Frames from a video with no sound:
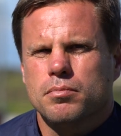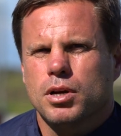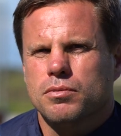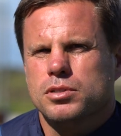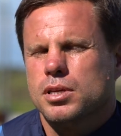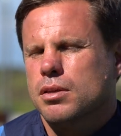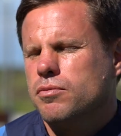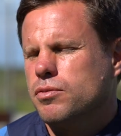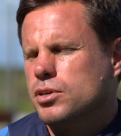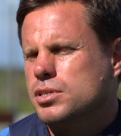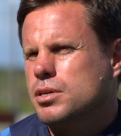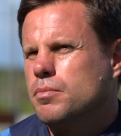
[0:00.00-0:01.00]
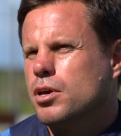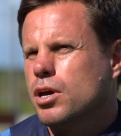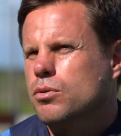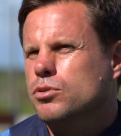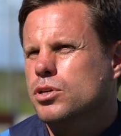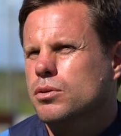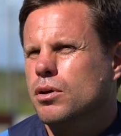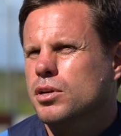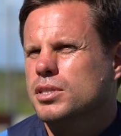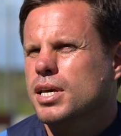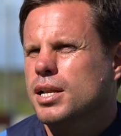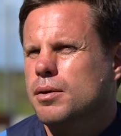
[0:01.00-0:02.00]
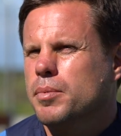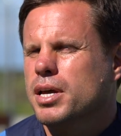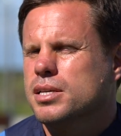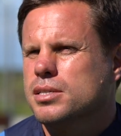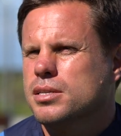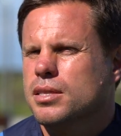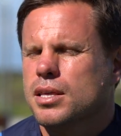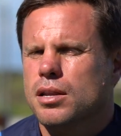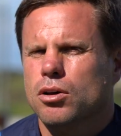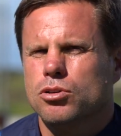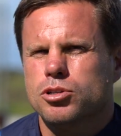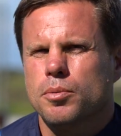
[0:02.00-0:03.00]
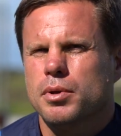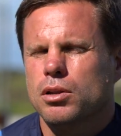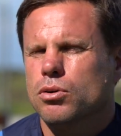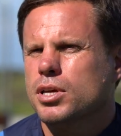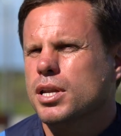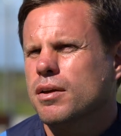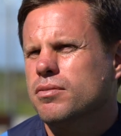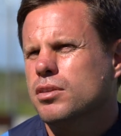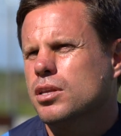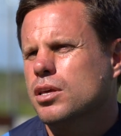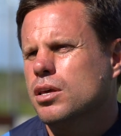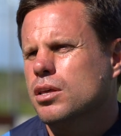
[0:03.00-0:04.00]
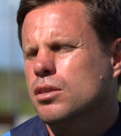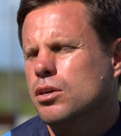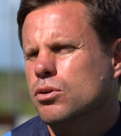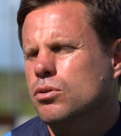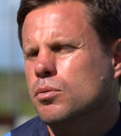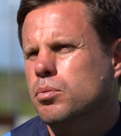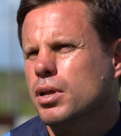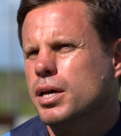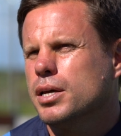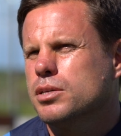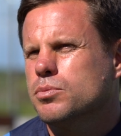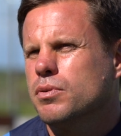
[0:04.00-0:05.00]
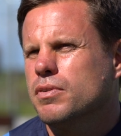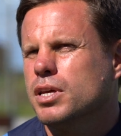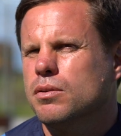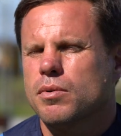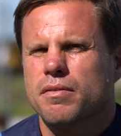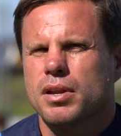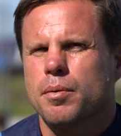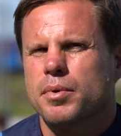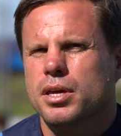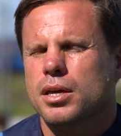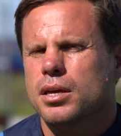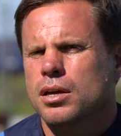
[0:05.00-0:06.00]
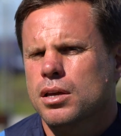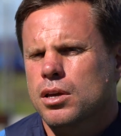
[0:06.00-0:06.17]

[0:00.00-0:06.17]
obviously a first team coach on a daily basis, and then also be looking after the younger players within, whether that be